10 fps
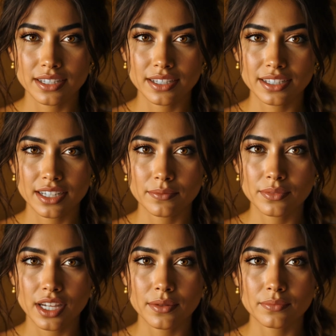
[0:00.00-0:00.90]

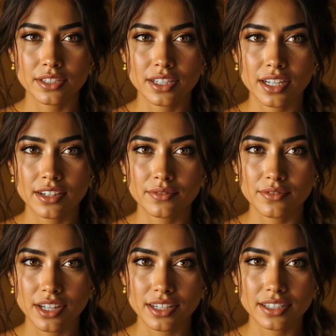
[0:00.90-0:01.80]
Sometimes it
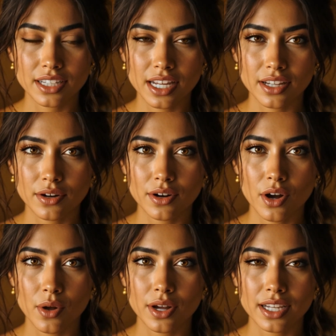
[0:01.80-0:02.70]
feels like you're
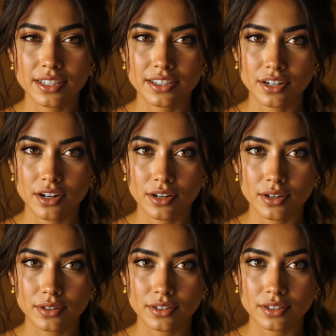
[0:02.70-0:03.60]
going in
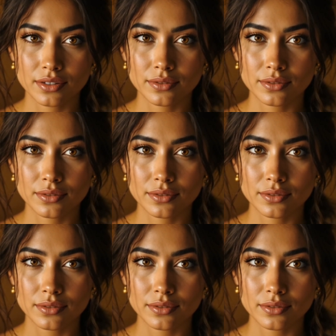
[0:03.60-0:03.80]
circles,